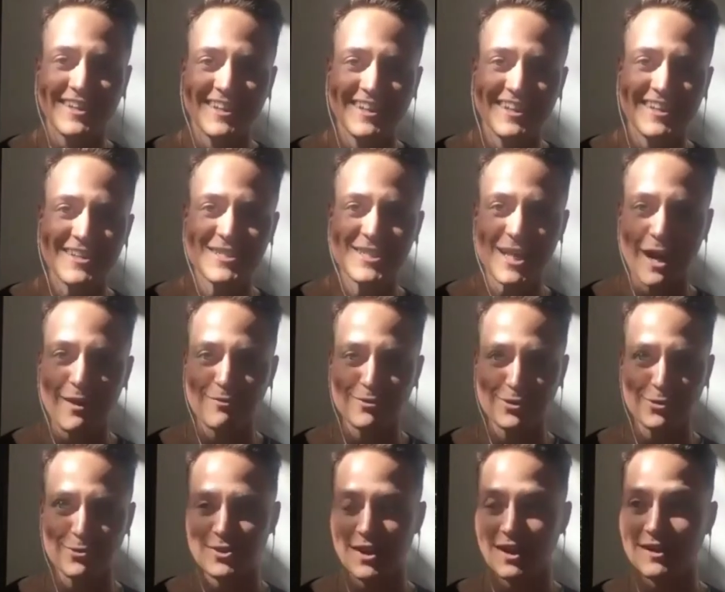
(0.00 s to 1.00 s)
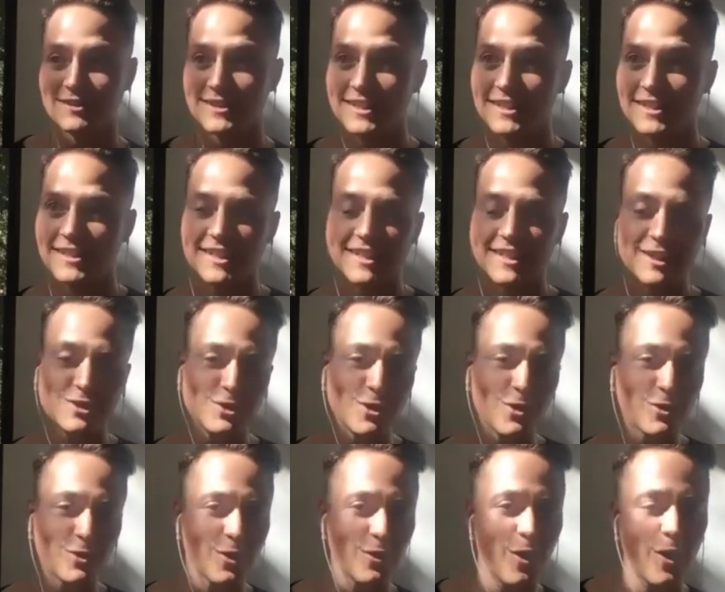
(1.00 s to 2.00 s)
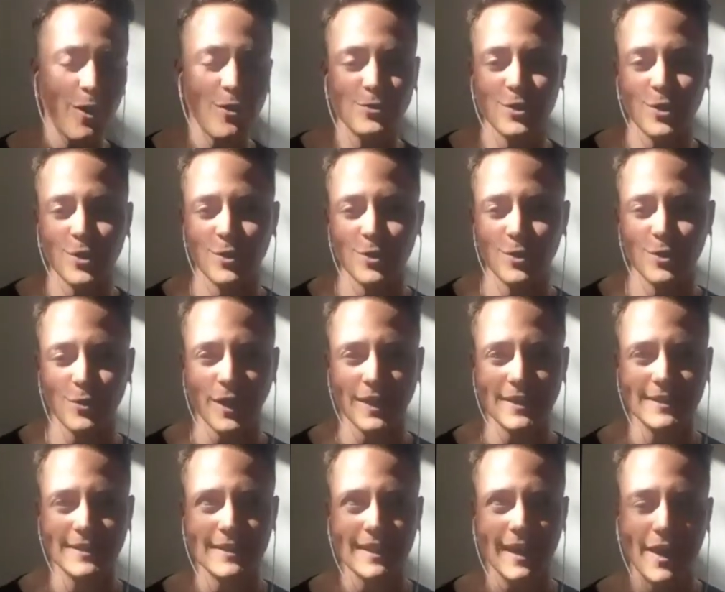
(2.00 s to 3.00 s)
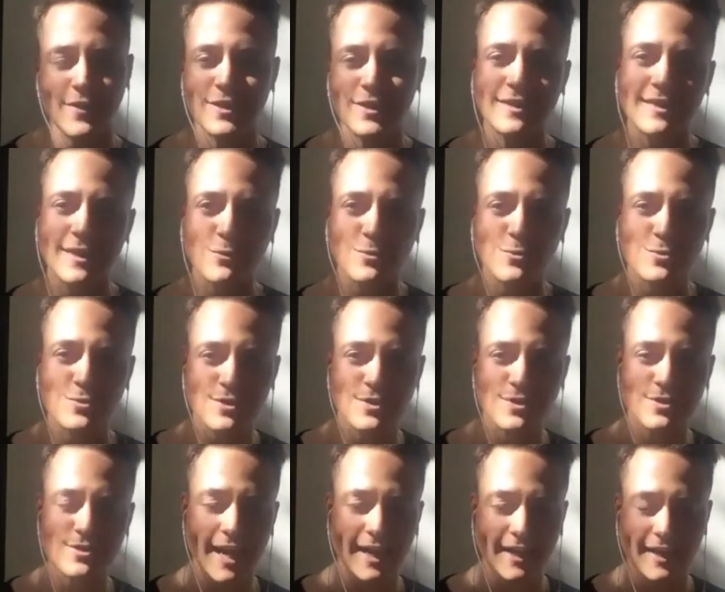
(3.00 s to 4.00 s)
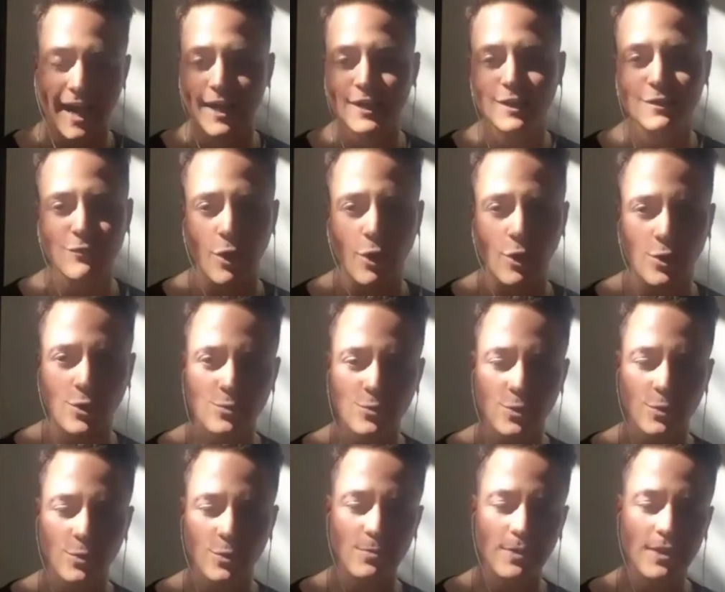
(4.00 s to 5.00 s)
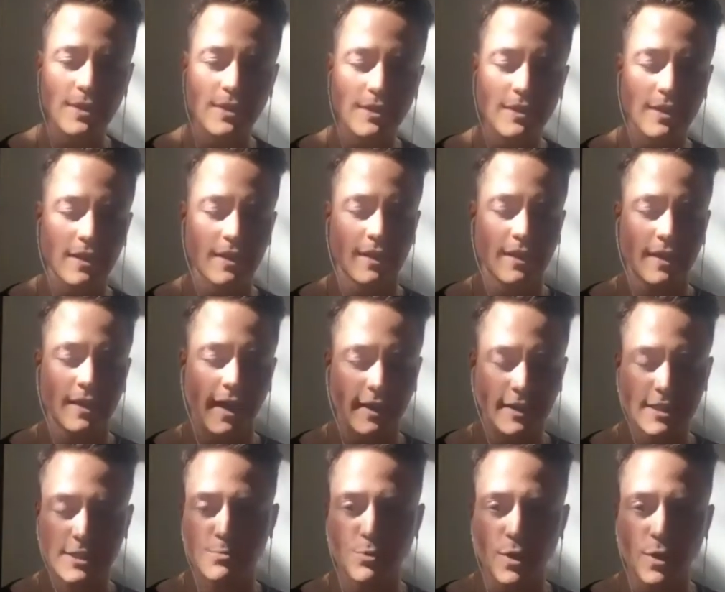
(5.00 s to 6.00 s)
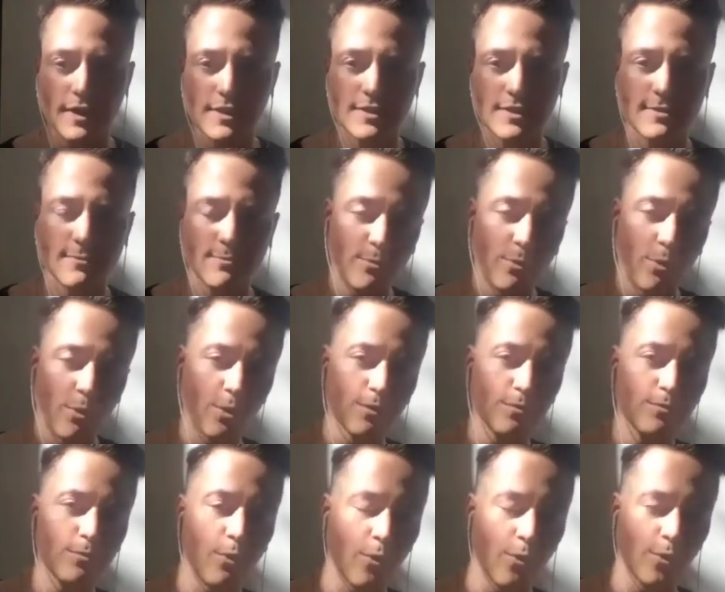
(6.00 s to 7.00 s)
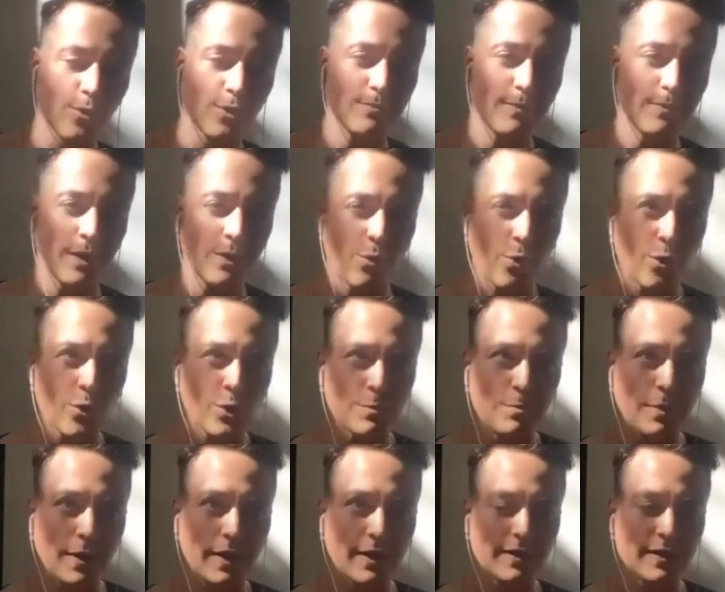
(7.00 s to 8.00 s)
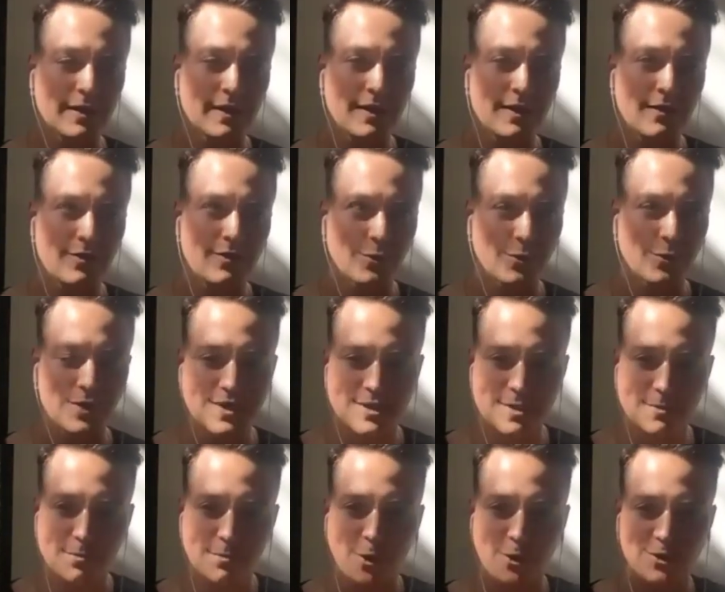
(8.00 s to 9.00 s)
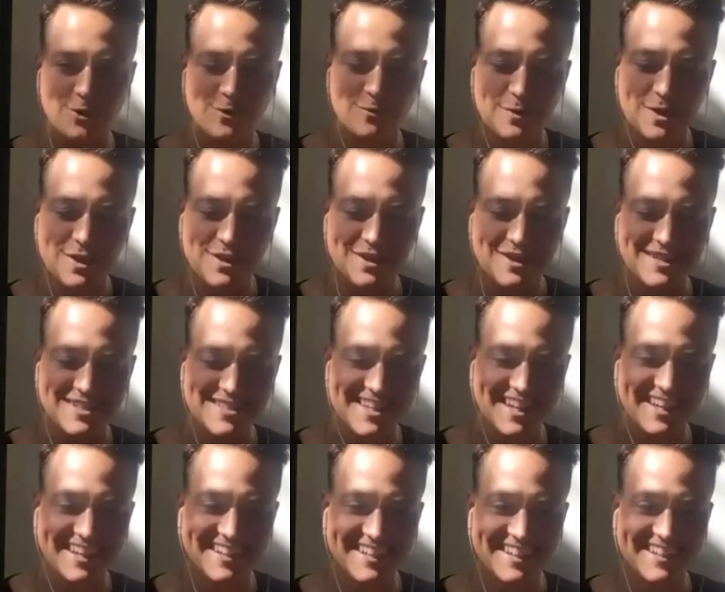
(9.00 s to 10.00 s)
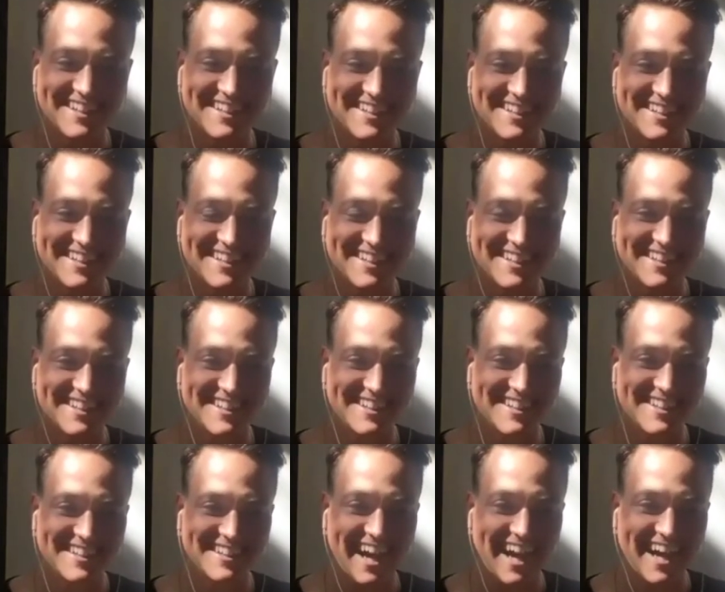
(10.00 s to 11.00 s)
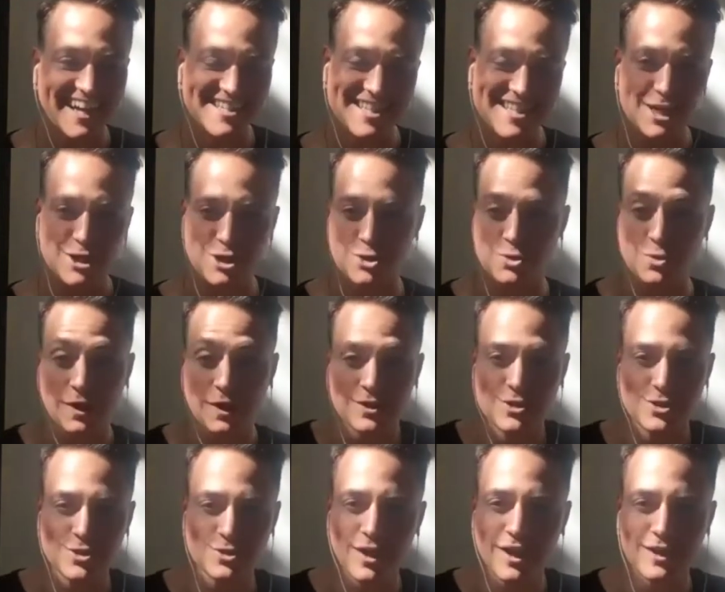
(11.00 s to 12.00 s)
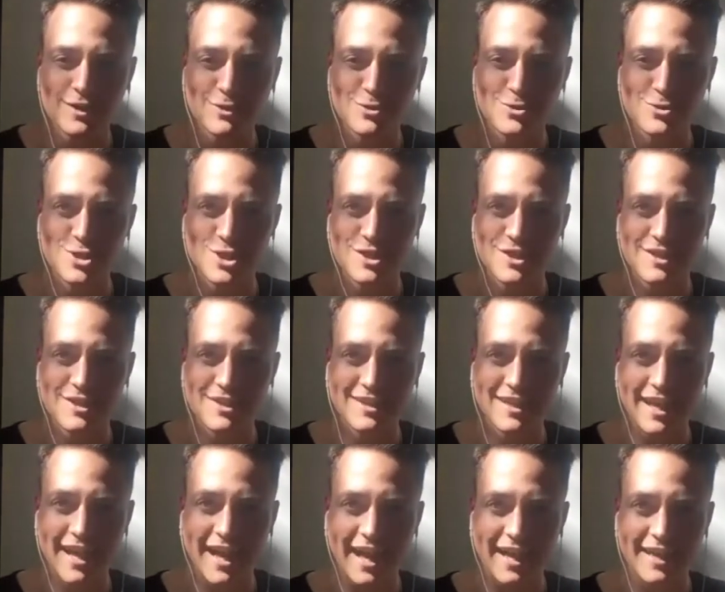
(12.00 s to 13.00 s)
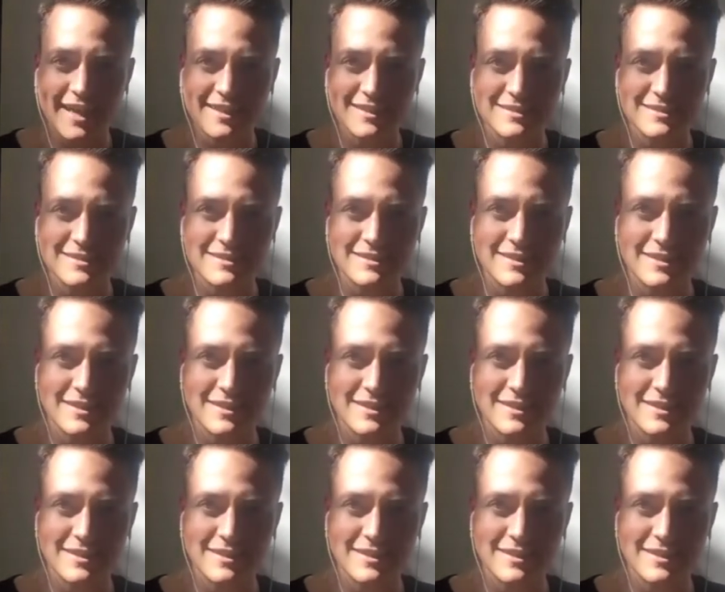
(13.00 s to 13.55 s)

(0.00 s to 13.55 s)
Salvador Dali and Yoko Ono, and I think that kind of art will be expressed more and more in my work. But there is a part of me that is like, has that trickster energy and